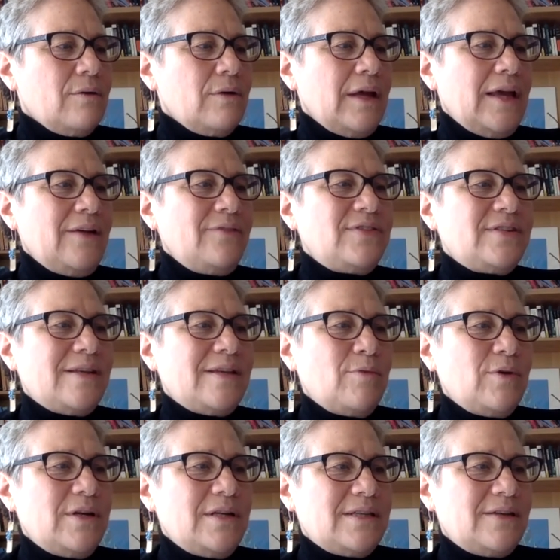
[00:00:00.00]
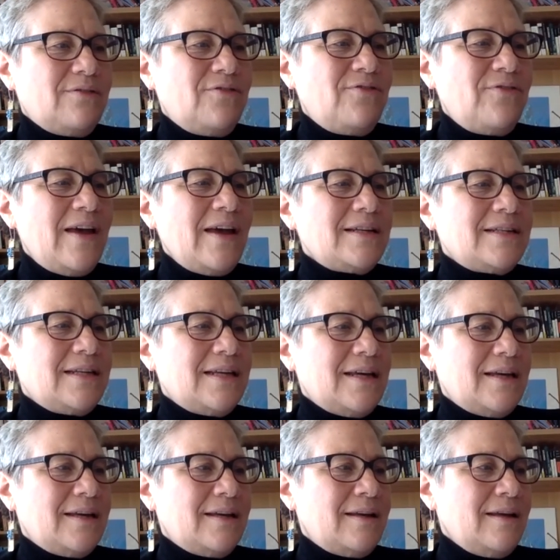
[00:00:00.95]
if someone is
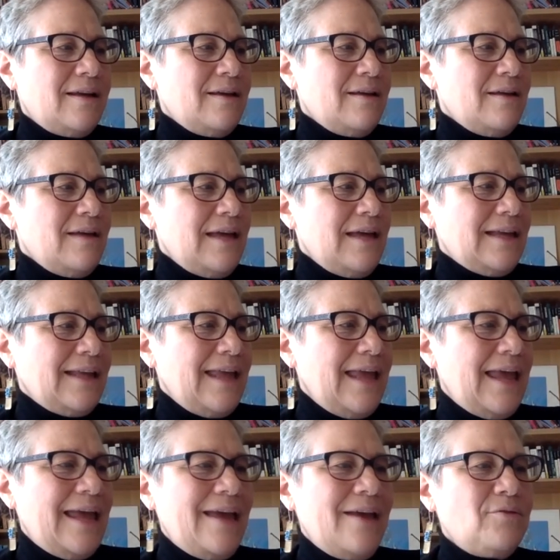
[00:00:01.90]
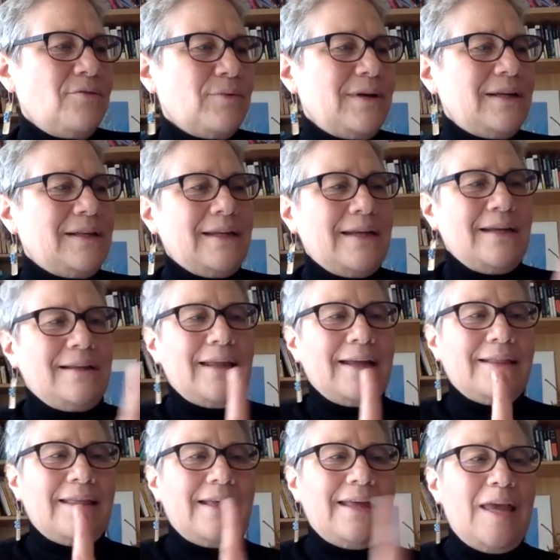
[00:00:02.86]
infected, it can't really,
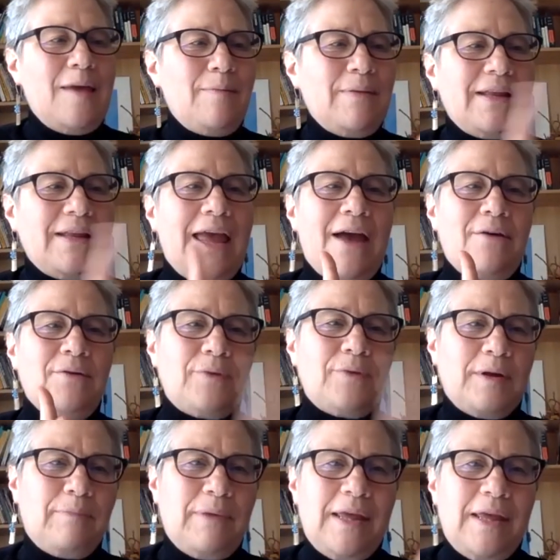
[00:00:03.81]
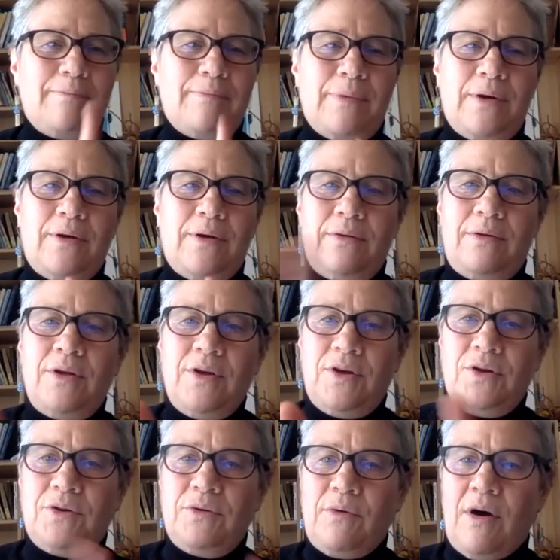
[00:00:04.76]
like, they keep encountering people
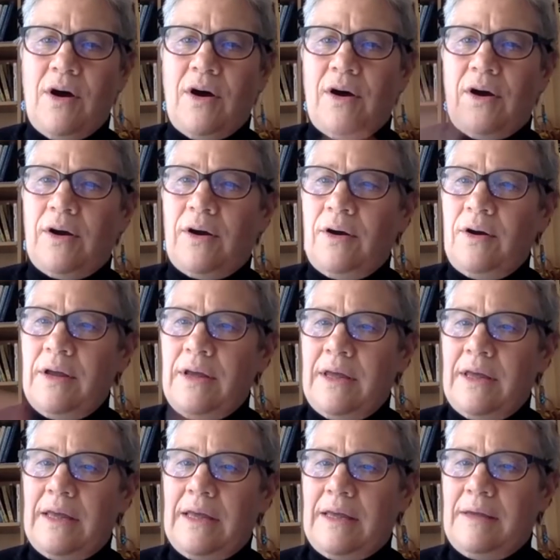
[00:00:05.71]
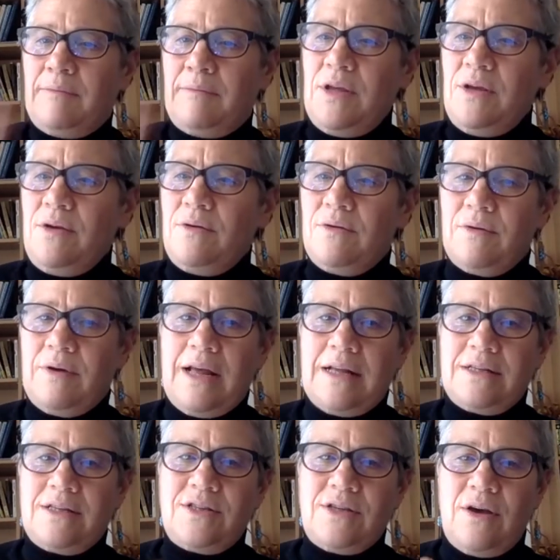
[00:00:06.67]
who are immune
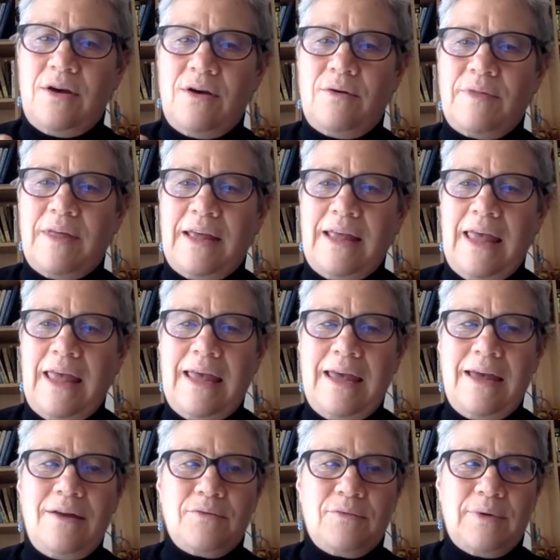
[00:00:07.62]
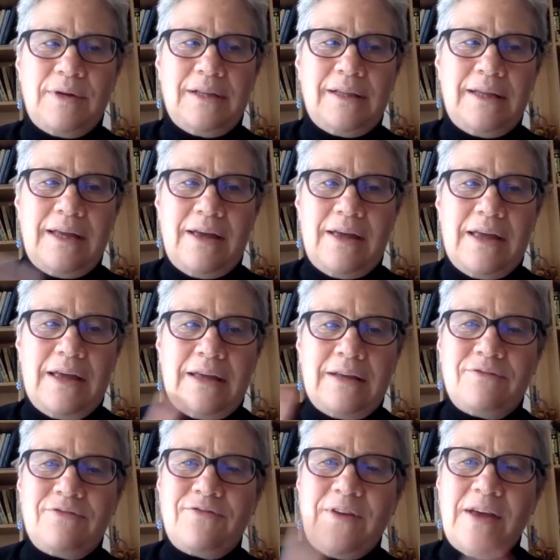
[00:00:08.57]
and so they can't really
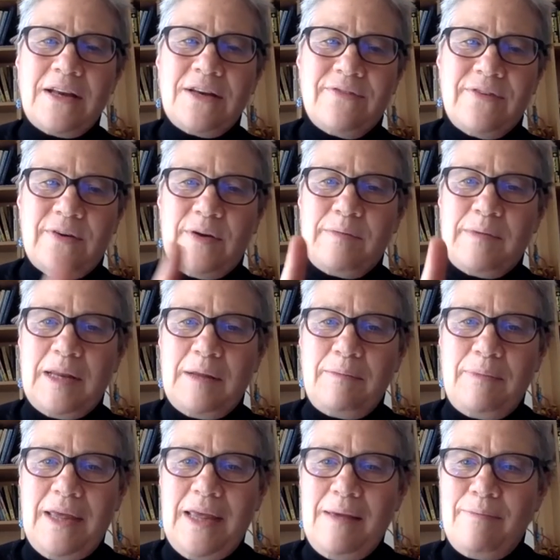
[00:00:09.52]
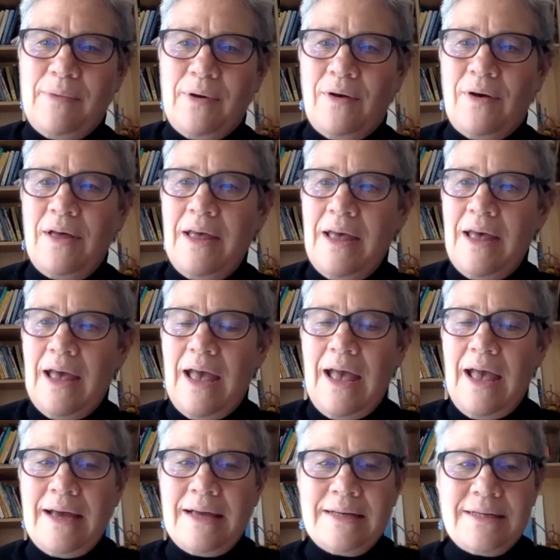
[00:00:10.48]
infect very many people
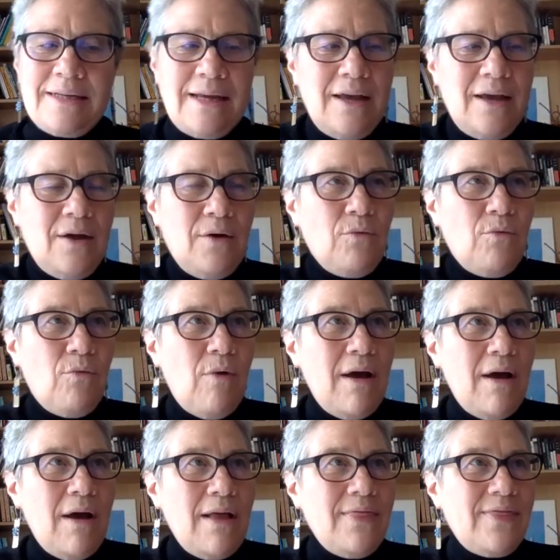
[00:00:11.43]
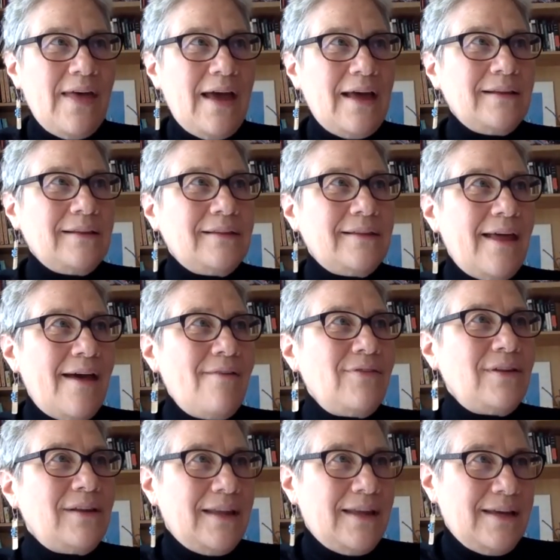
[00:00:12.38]
and what that
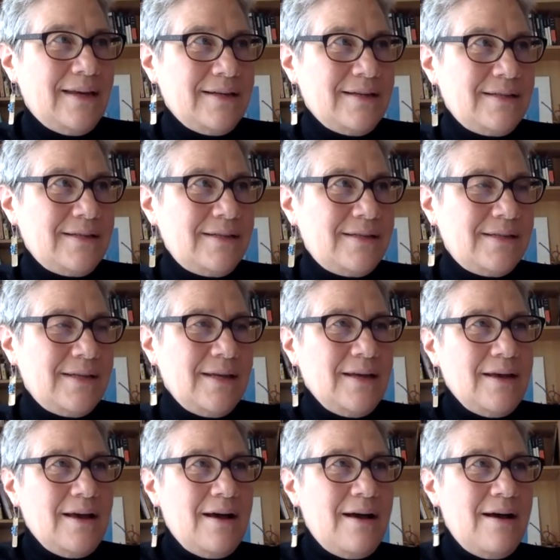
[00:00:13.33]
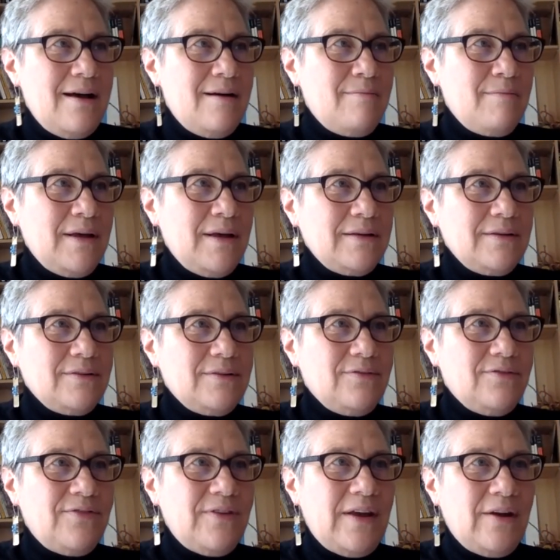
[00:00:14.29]
level is um,
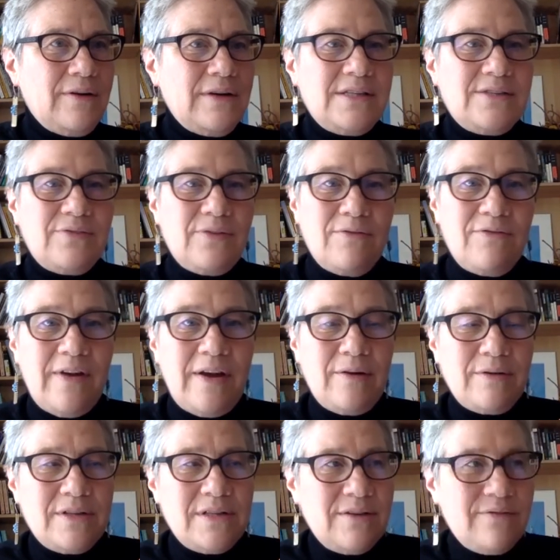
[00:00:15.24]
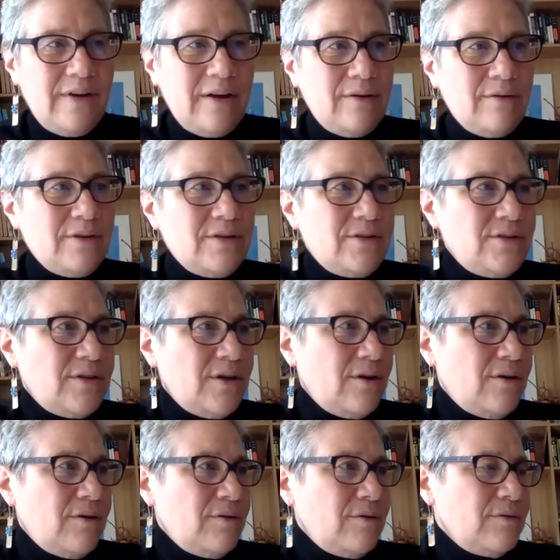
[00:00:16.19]
varies from virus to virus,
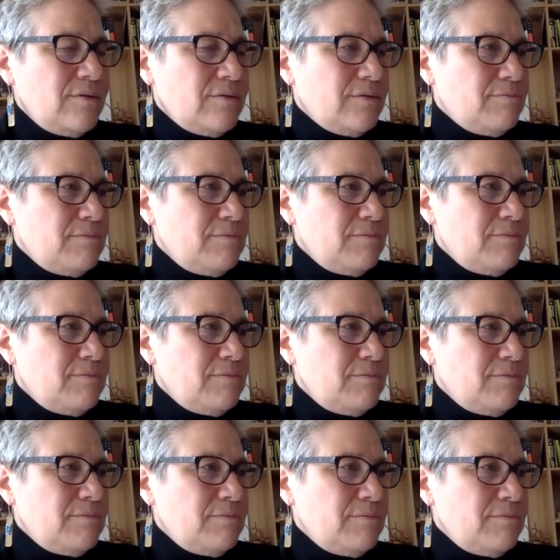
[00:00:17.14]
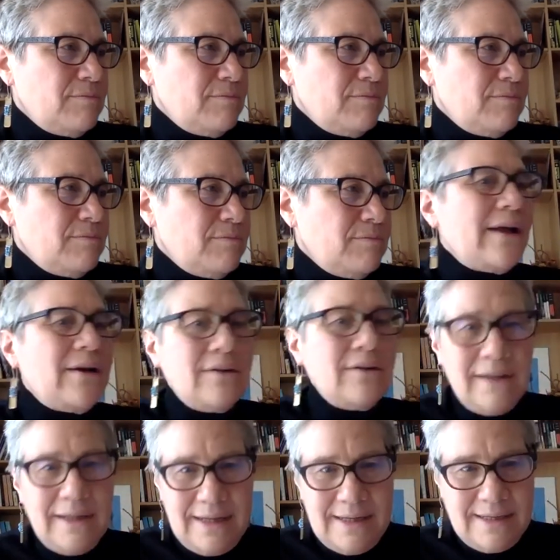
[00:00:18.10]
so
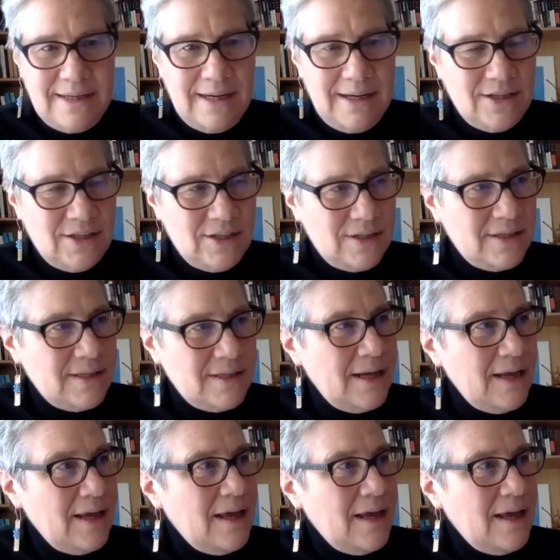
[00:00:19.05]
wildly contagious.